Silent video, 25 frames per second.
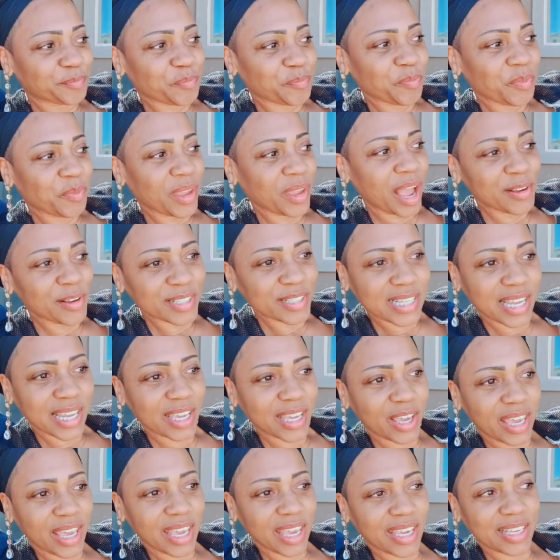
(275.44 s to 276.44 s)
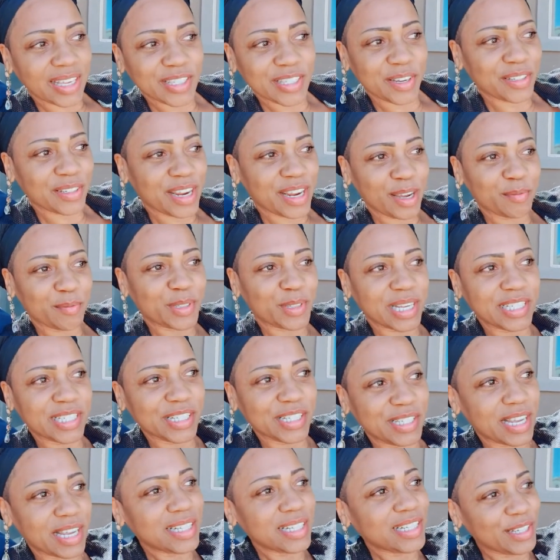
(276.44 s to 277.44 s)
I was like, "Is your name such and
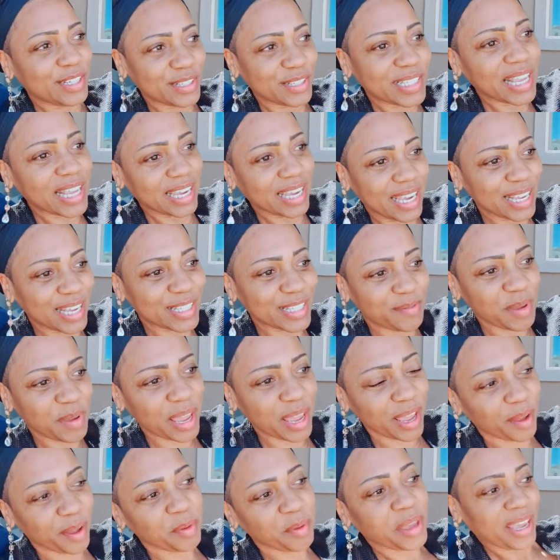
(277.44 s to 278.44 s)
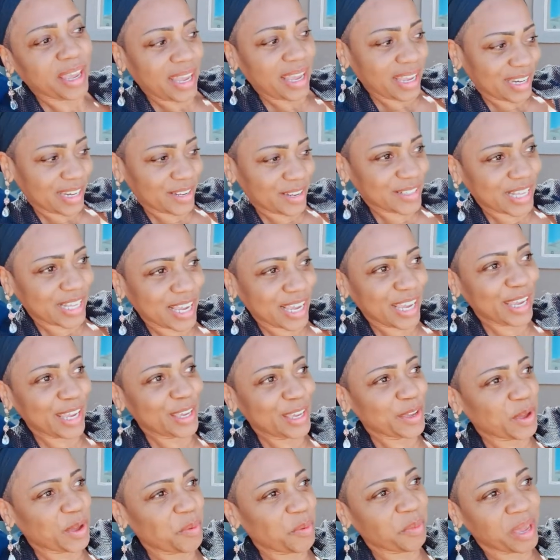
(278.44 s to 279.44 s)
such?" He was like, "Yes, ma'am." And I was like, here you go,
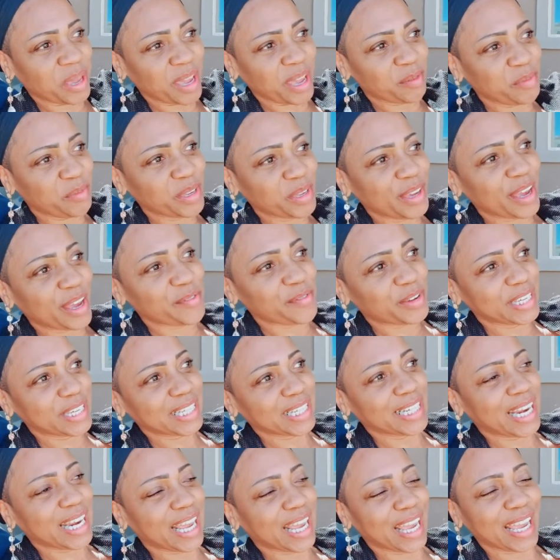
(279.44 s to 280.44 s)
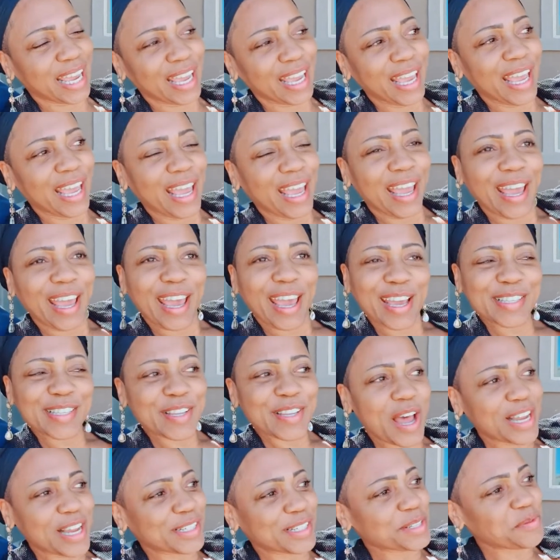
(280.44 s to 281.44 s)
baby. You have a good day. And so I
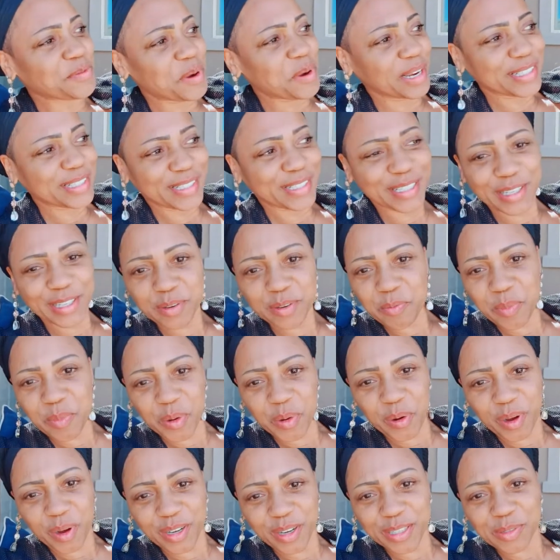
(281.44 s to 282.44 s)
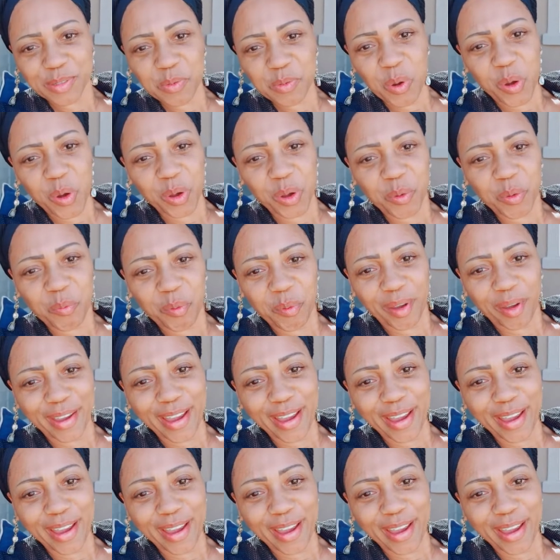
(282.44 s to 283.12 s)
just watched the little boy just walk away.